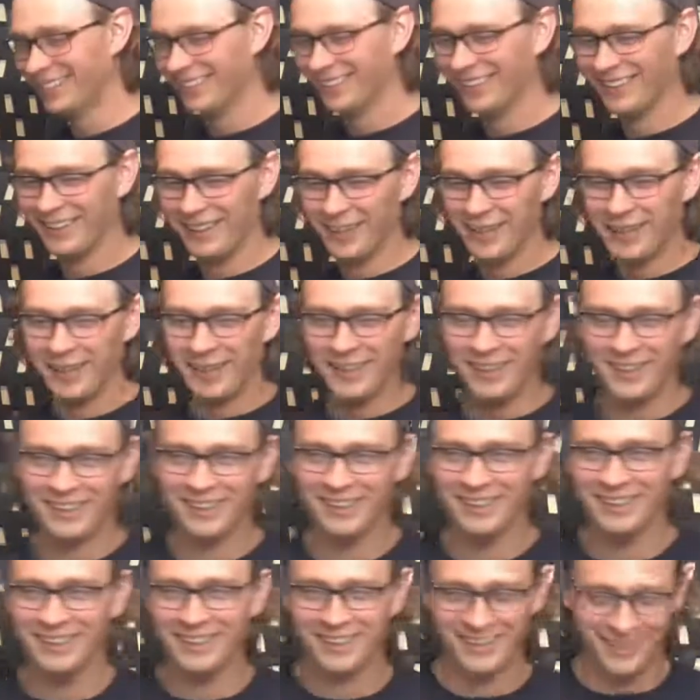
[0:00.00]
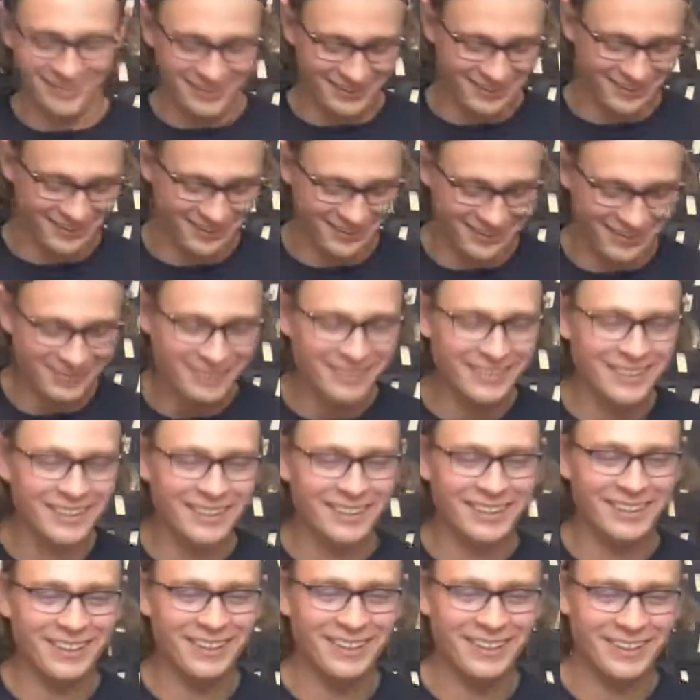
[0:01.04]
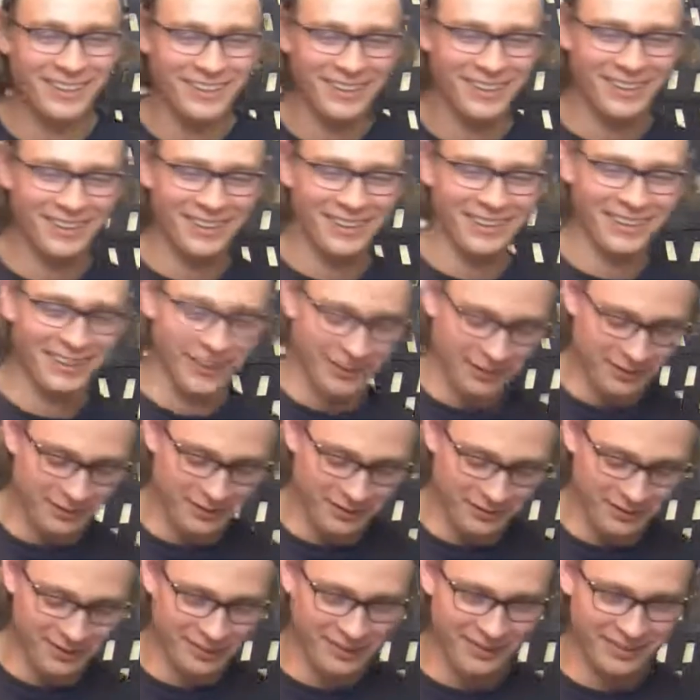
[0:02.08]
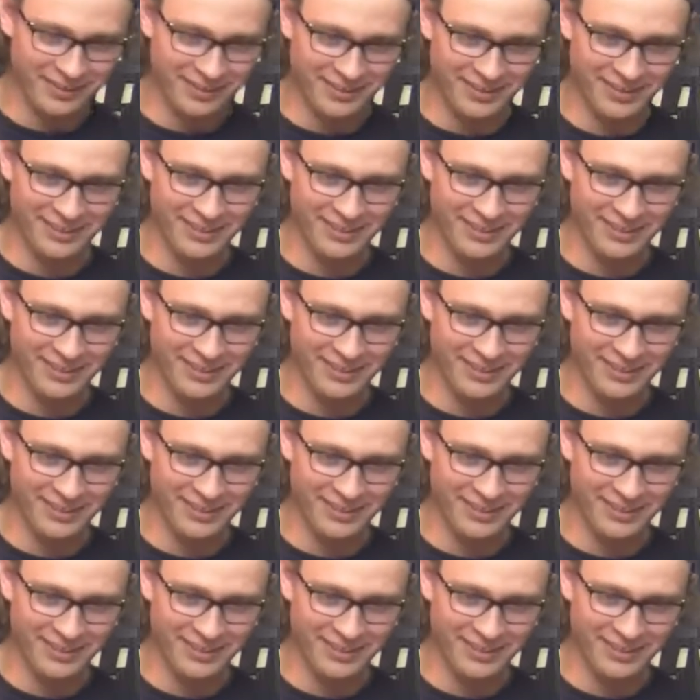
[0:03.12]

go back and check on the boys? Maybe, yeah.